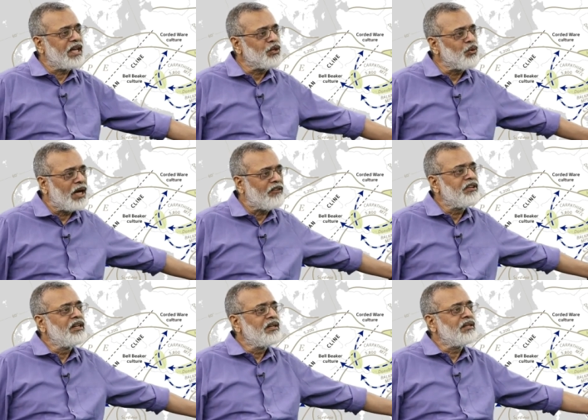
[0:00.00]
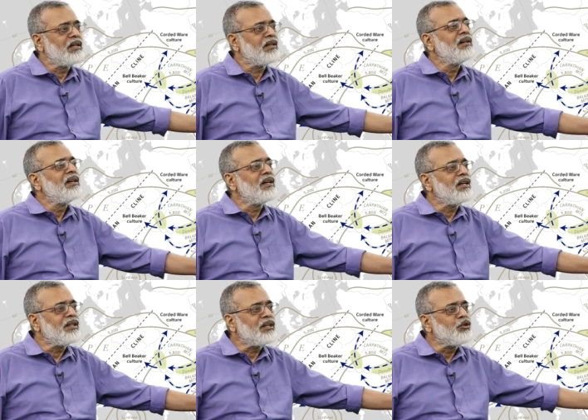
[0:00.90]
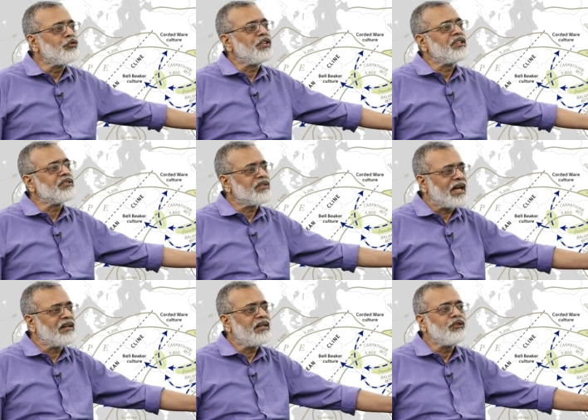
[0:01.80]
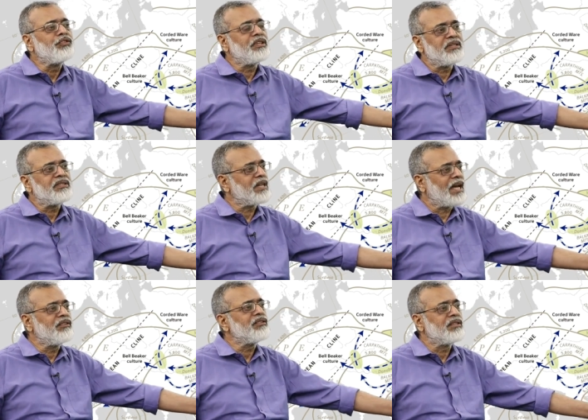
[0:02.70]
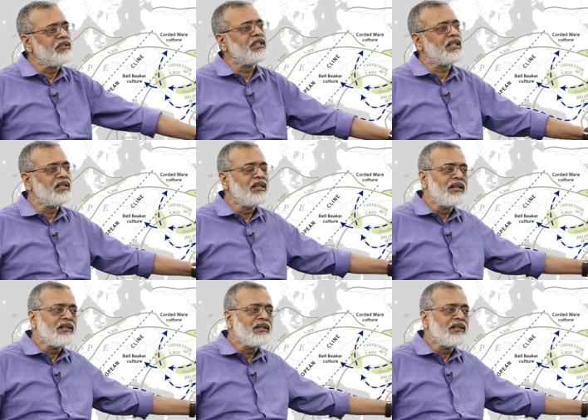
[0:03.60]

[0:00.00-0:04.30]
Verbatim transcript: where you have the uh, the Euphrates, Tigris, Euphrates Tigris River,